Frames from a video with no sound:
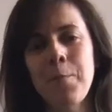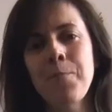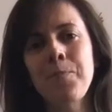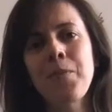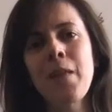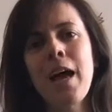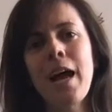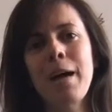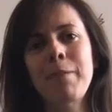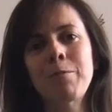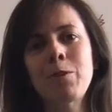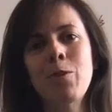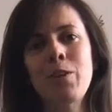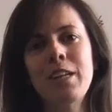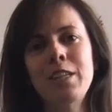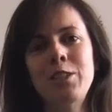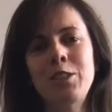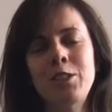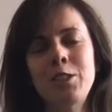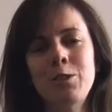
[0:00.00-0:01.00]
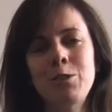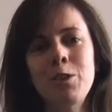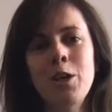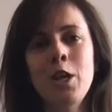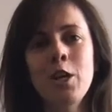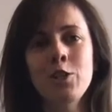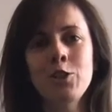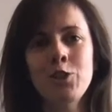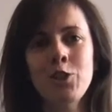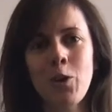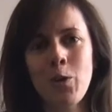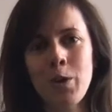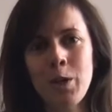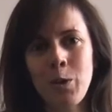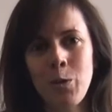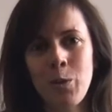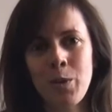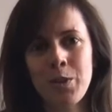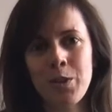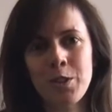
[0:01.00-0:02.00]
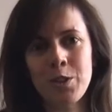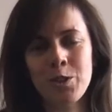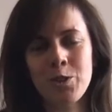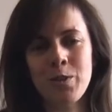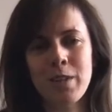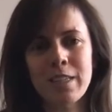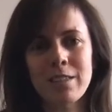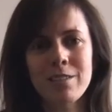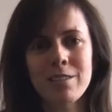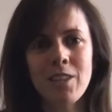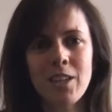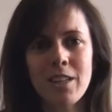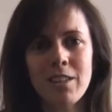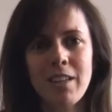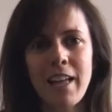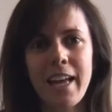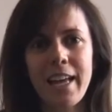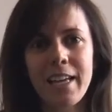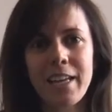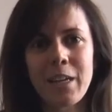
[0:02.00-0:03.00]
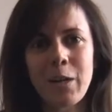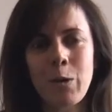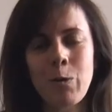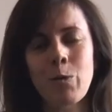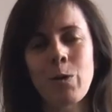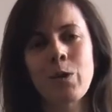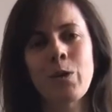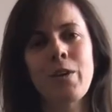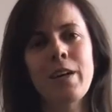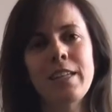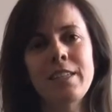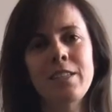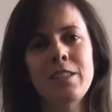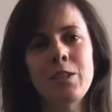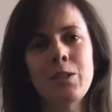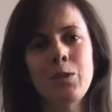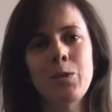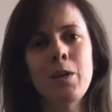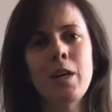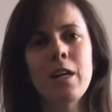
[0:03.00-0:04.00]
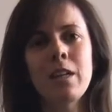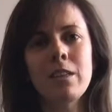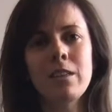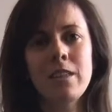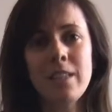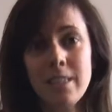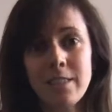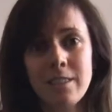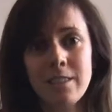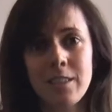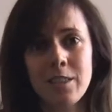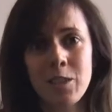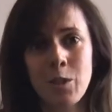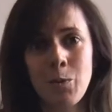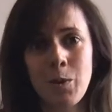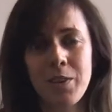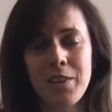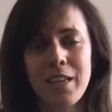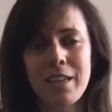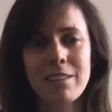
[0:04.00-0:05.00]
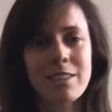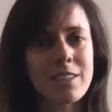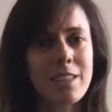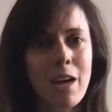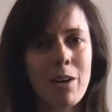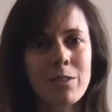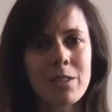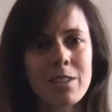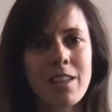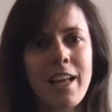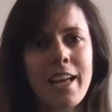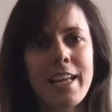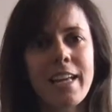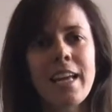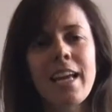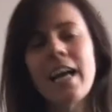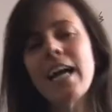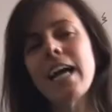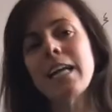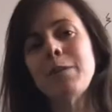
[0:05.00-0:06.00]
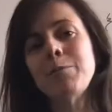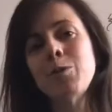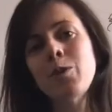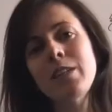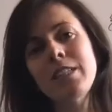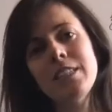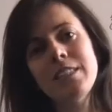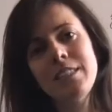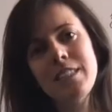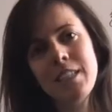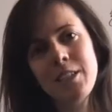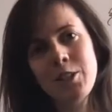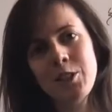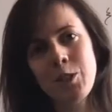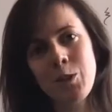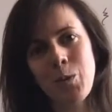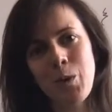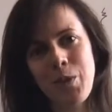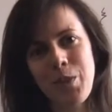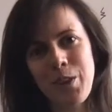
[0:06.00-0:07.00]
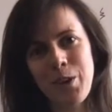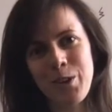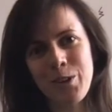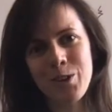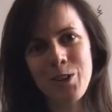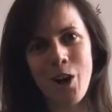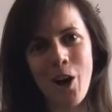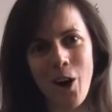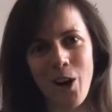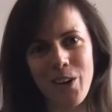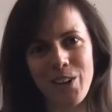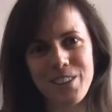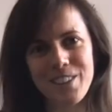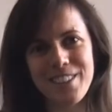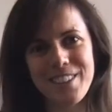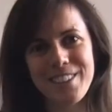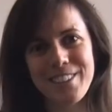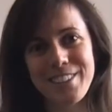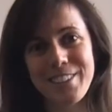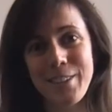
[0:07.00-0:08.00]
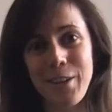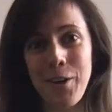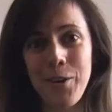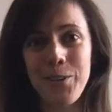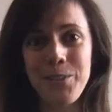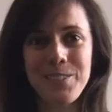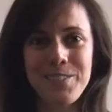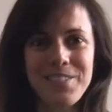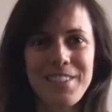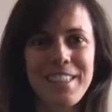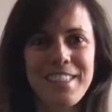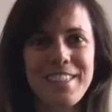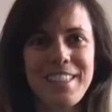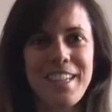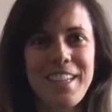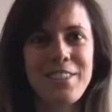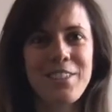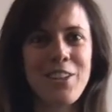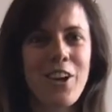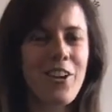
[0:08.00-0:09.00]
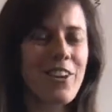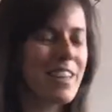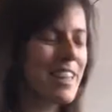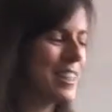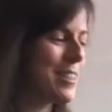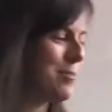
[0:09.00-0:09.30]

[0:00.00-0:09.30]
I'm going to show you what the strings look like, we're going to listen to what they sound like, and I'm going to teach you what they're called. So let's get started.